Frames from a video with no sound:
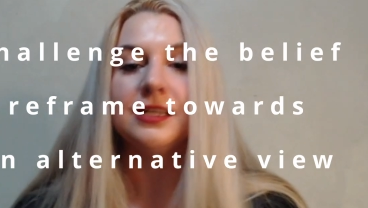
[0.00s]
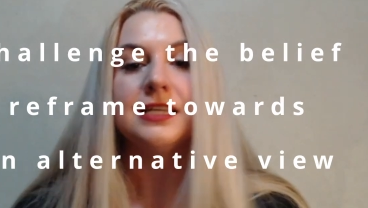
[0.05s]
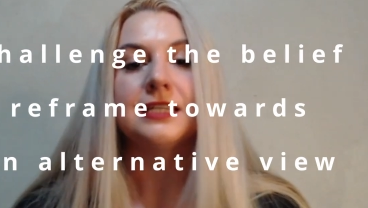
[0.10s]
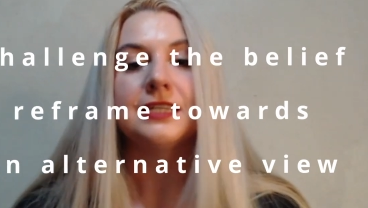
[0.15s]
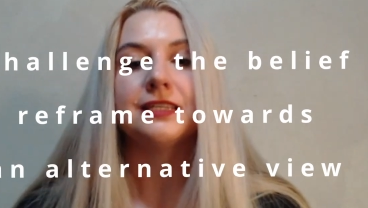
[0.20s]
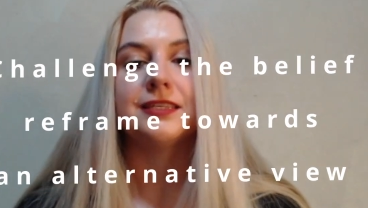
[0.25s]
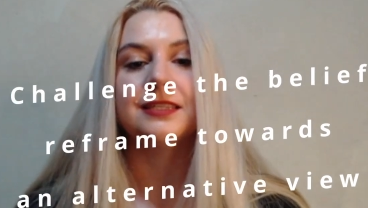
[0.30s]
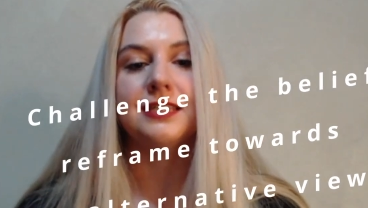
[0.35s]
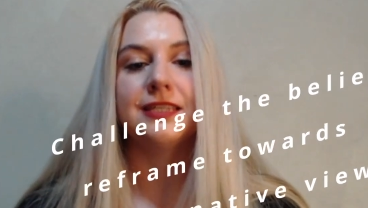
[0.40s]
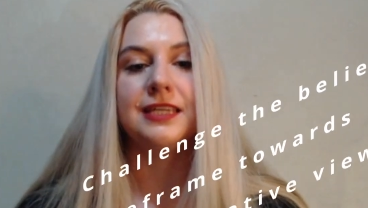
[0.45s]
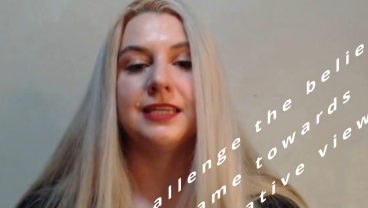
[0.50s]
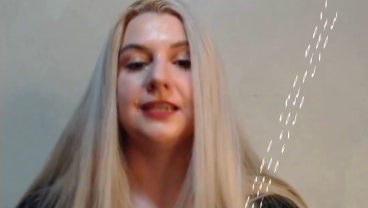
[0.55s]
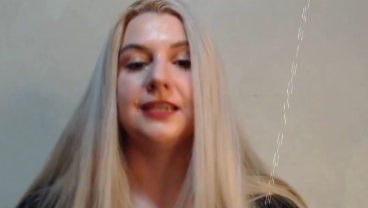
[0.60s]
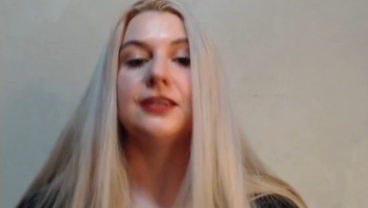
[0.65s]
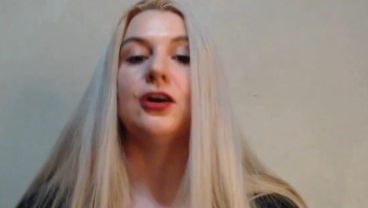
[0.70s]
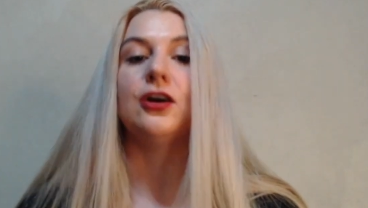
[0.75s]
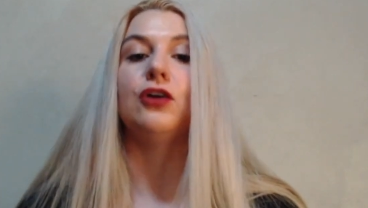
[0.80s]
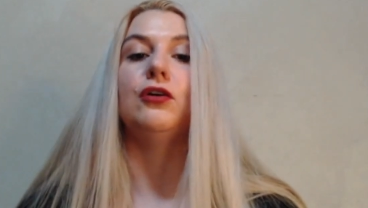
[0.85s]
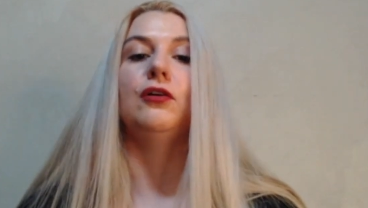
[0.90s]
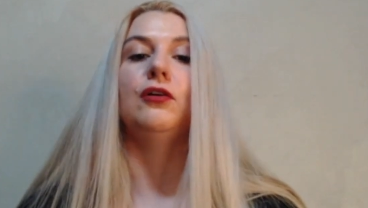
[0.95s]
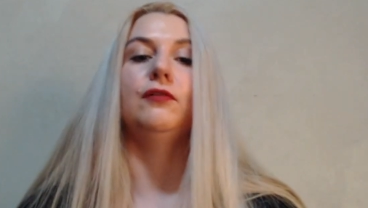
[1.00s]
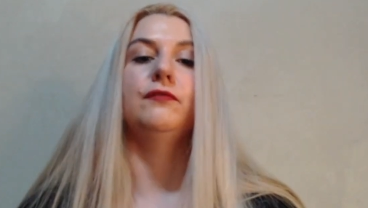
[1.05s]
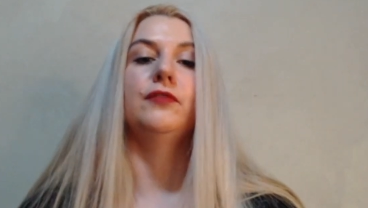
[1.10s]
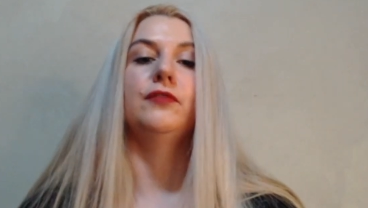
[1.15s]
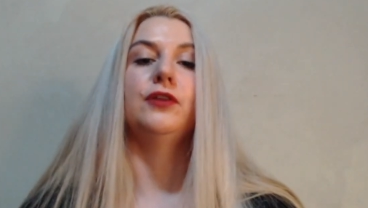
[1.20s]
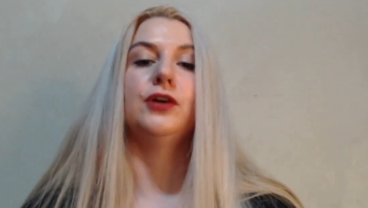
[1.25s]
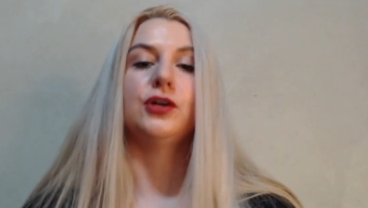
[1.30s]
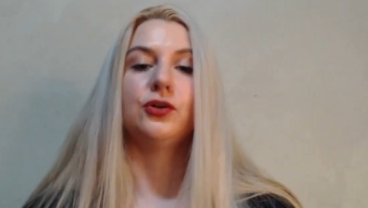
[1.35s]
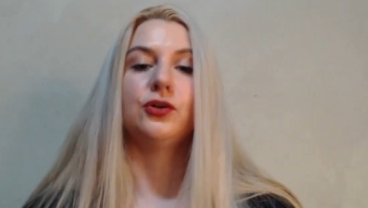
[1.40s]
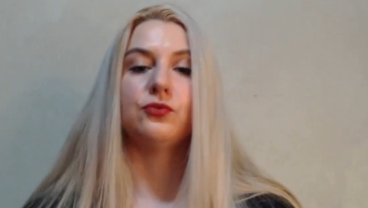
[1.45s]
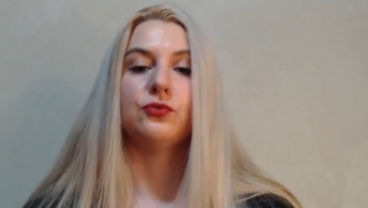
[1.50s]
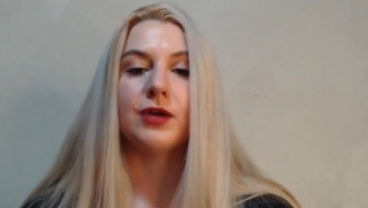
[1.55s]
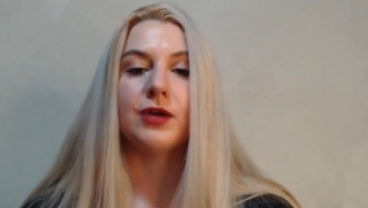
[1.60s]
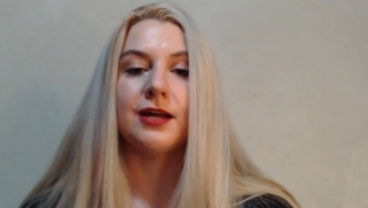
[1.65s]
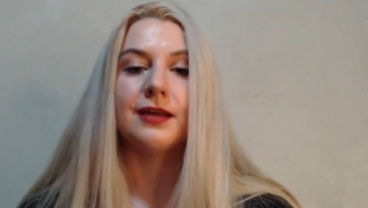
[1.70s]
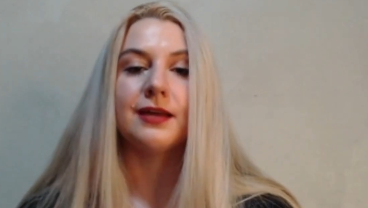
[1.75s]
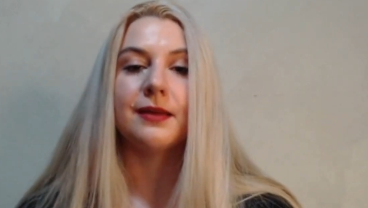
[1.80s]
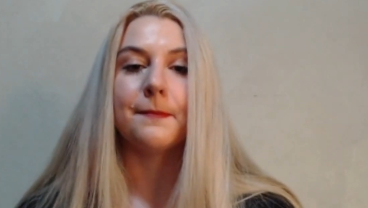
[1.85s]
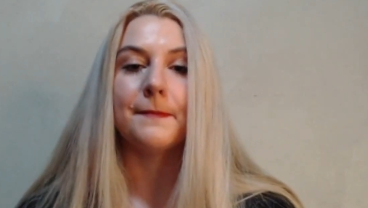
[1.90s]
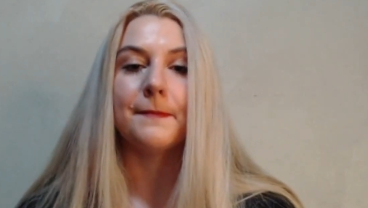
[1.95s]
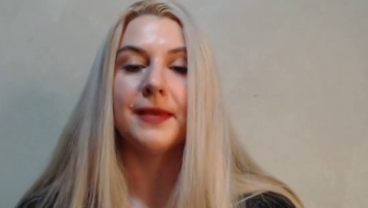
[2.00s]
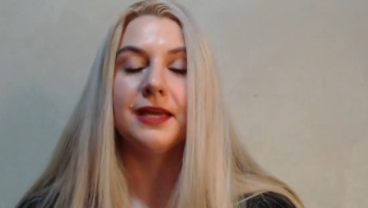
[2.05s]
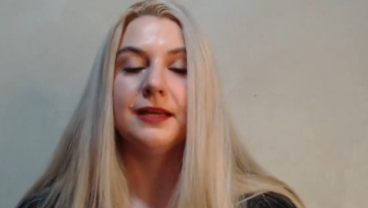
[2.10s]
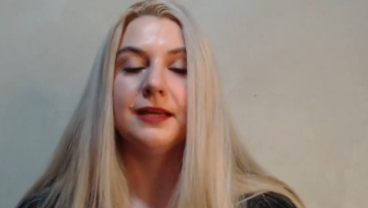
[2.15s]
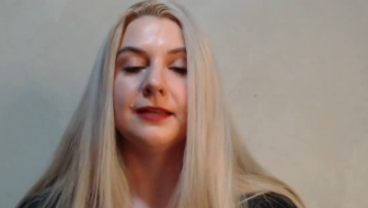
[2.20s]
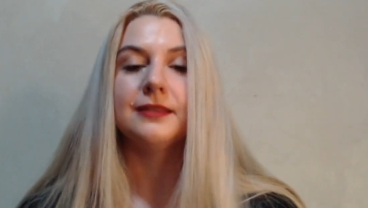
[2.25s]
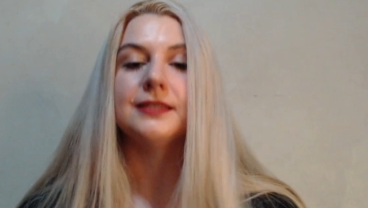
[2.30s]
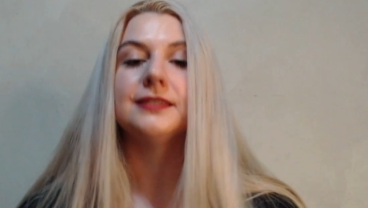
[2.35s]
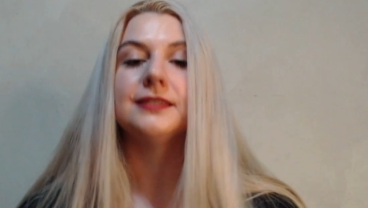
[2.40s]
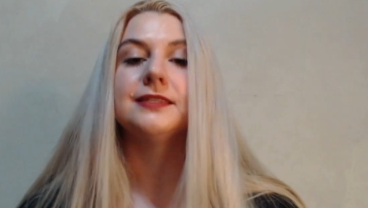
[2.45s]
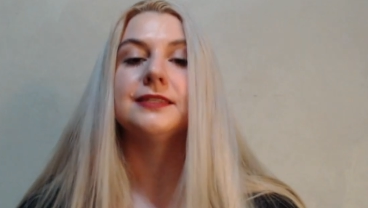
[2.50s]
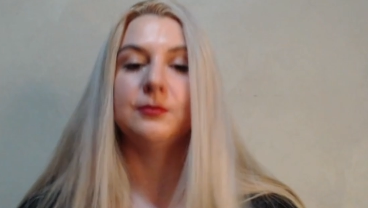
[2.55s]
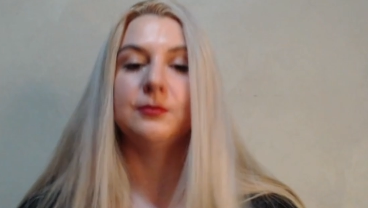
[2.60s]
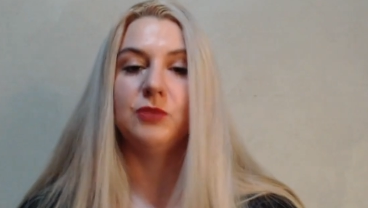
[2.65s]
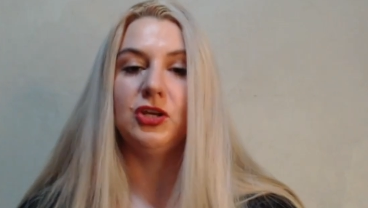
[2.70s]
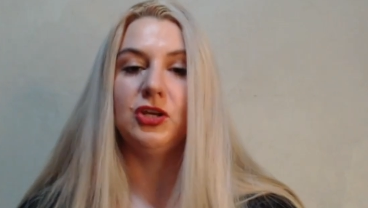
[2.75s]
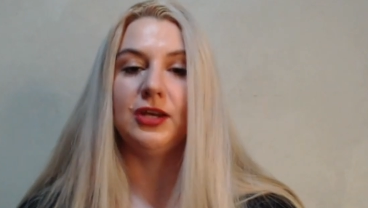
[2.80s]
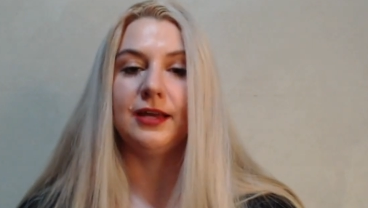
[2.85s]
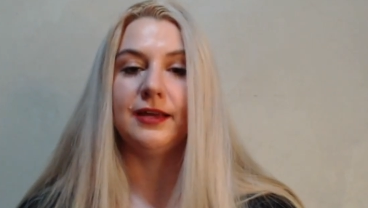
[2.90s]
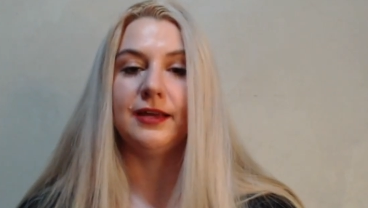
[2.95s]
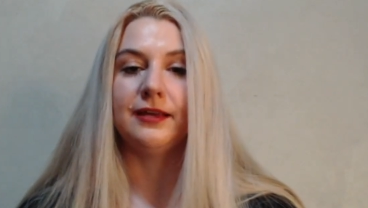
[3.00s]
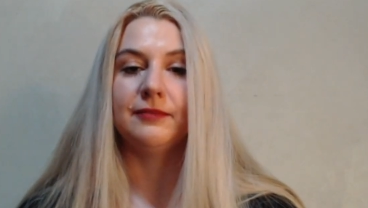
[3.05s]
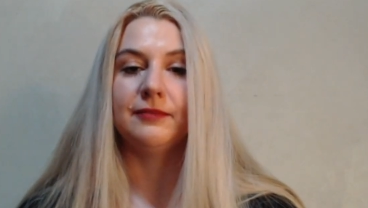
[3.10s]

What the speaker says: scene of the crime, the stimuli.